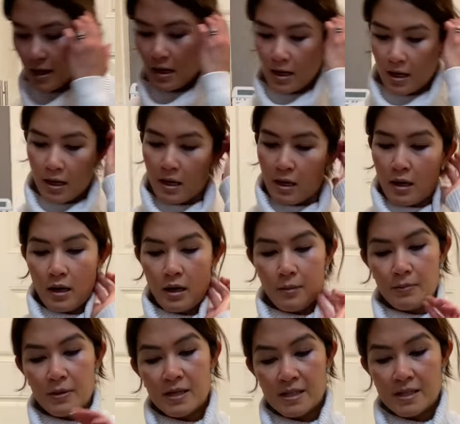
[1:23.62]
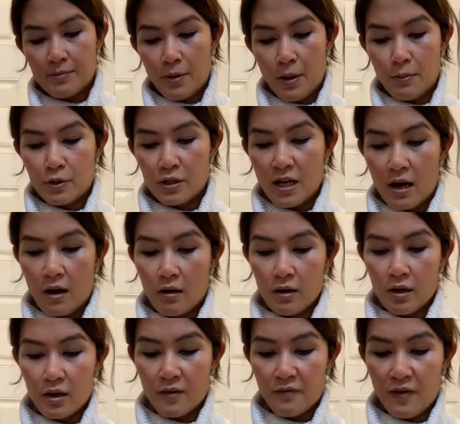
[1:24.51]
a piece of paper towel.
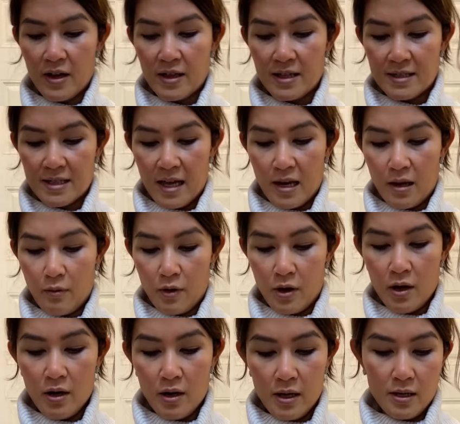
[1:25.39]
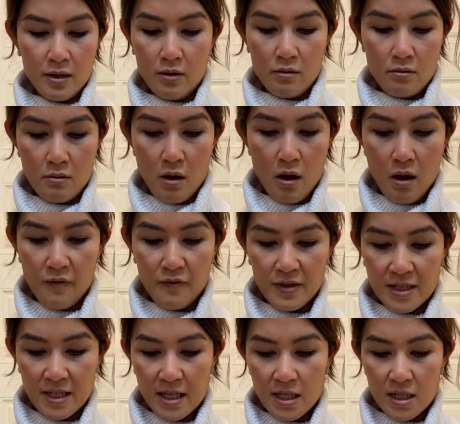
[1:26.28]
You can find this anywhere in your
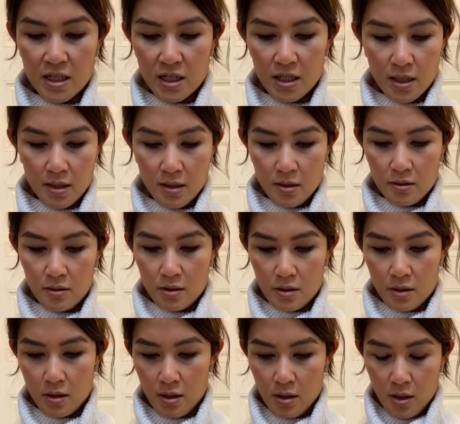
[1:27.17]
office kitchen, or